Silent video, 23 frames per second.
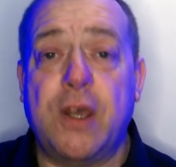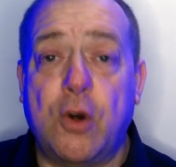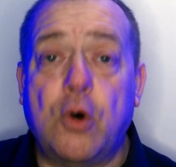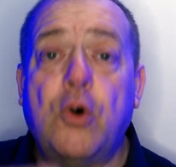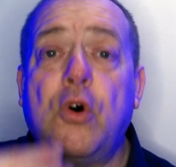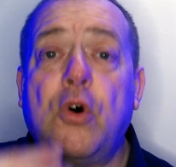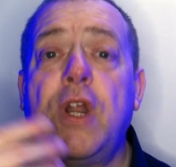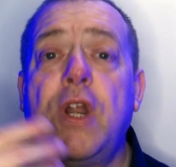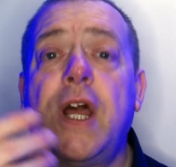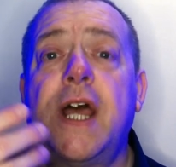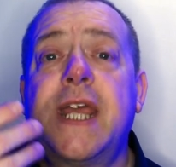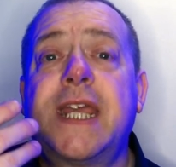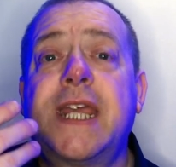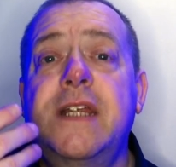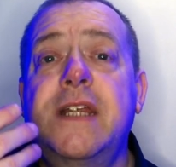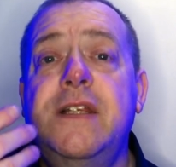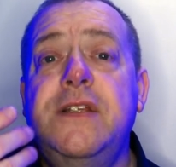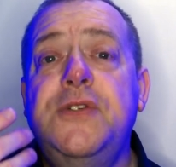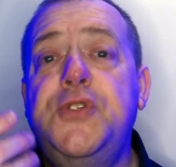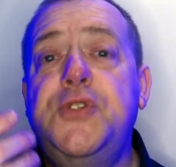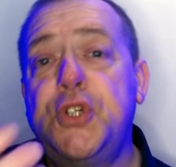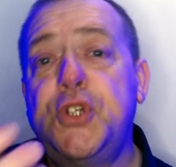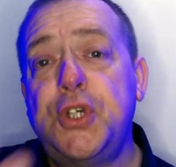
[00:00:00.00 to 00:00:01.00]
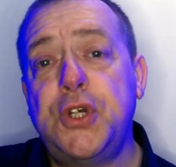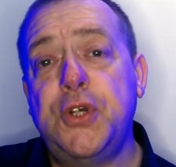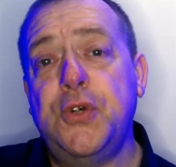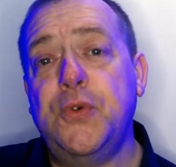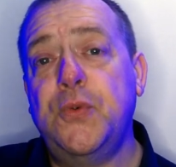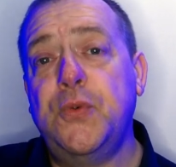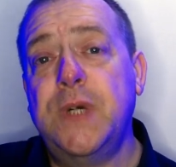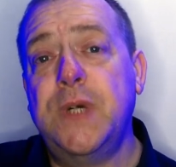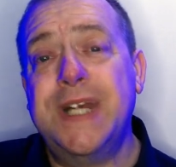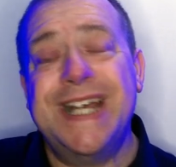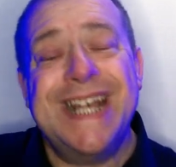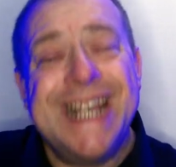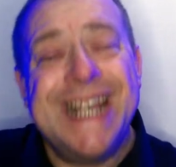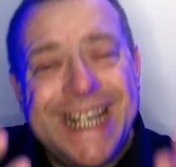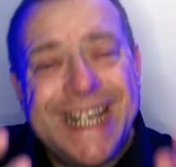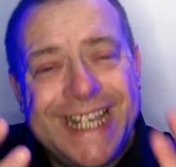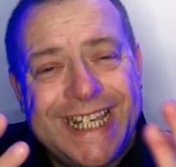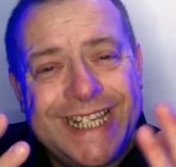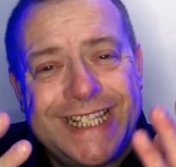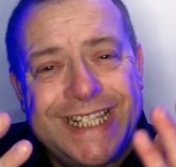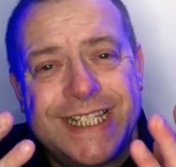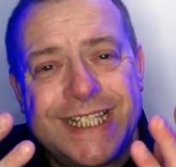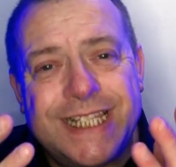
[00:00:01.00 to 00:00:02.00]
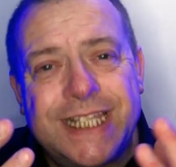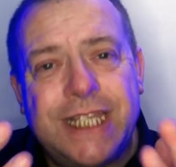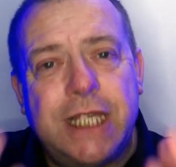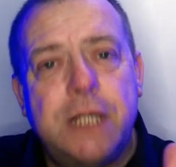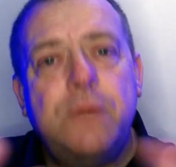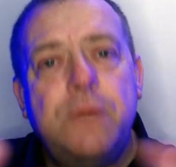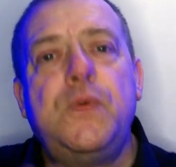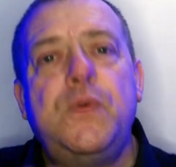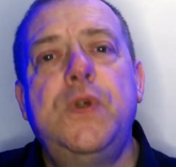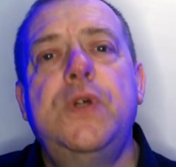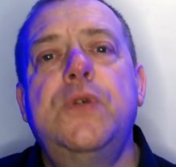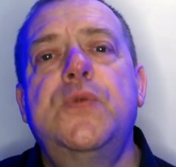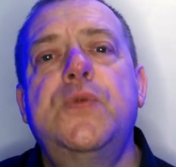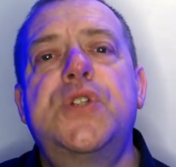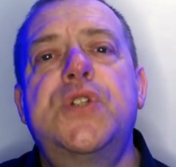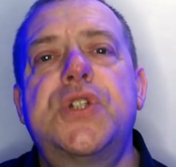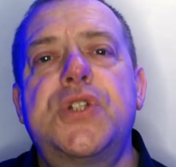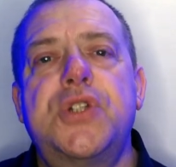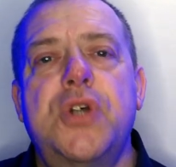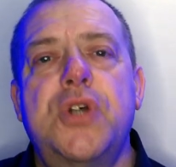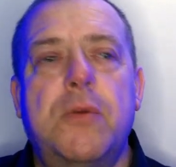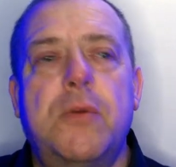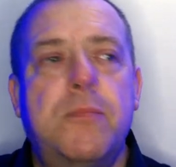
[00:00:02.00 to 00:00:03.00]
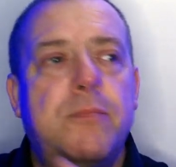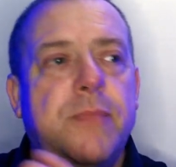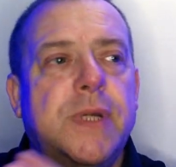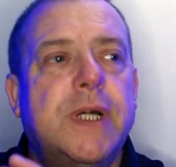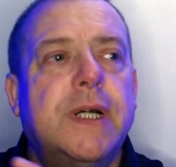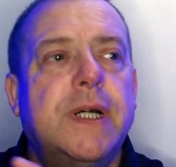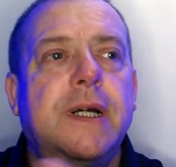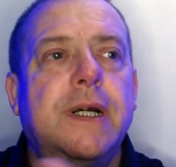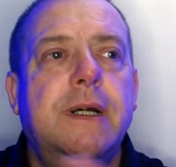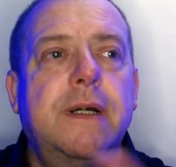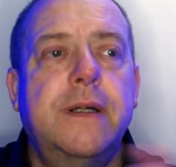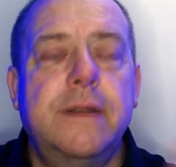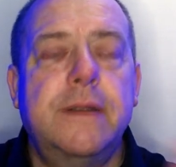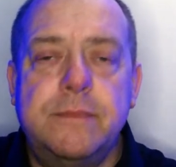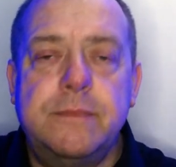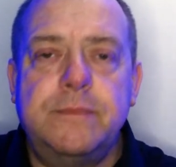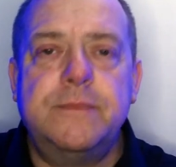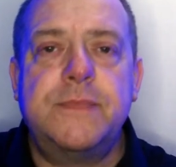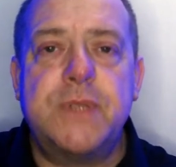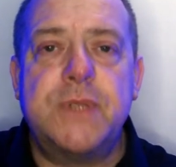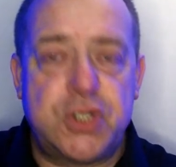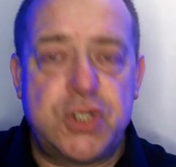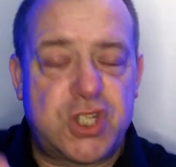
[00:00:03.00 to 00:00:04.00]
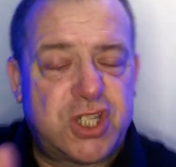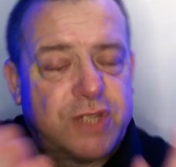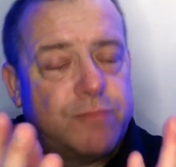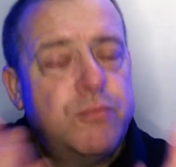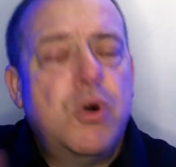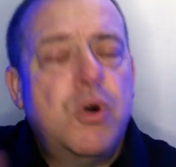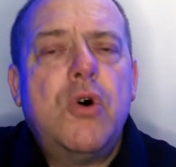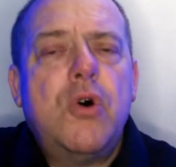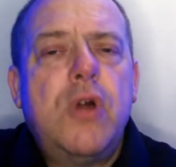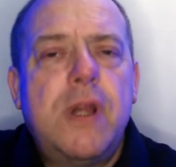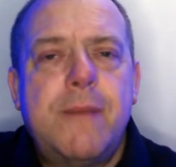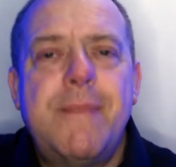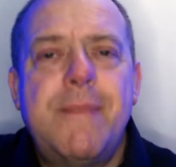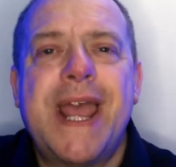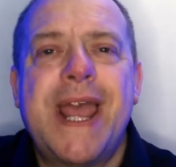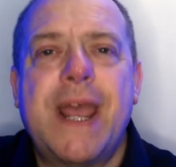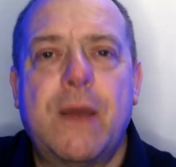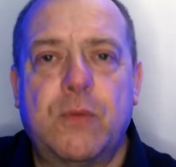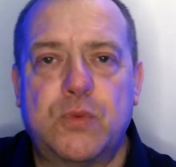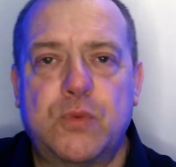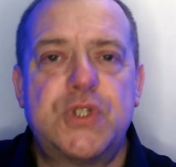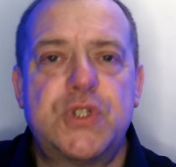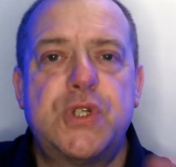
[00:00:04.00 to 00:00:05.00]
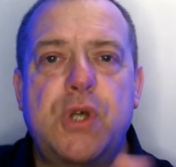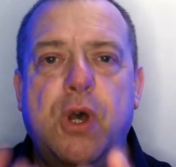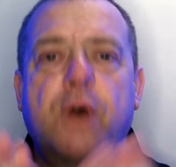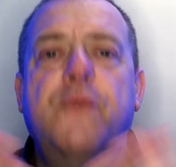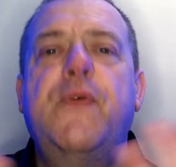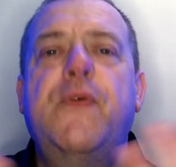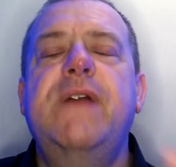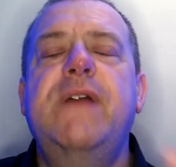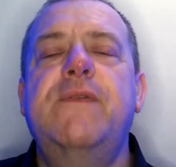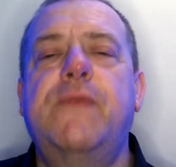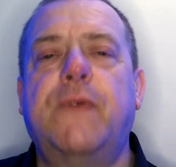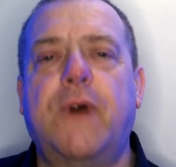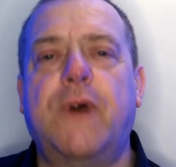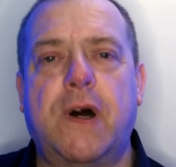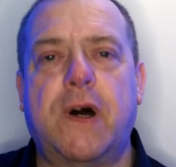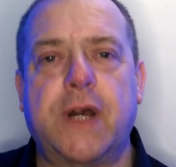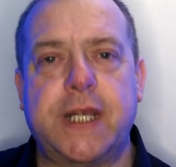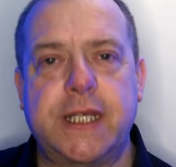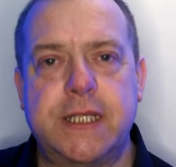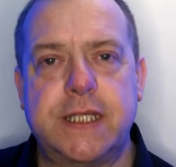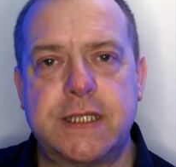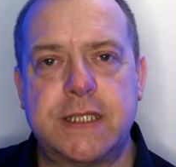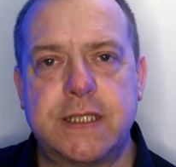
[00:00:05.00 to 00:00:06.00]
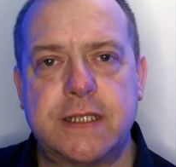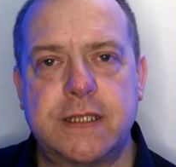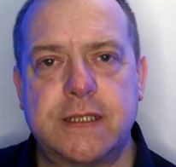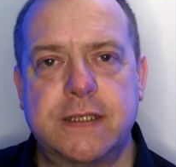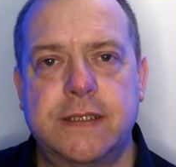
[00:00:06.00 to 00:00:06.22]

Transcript: All I can do is give you some small amount of advice.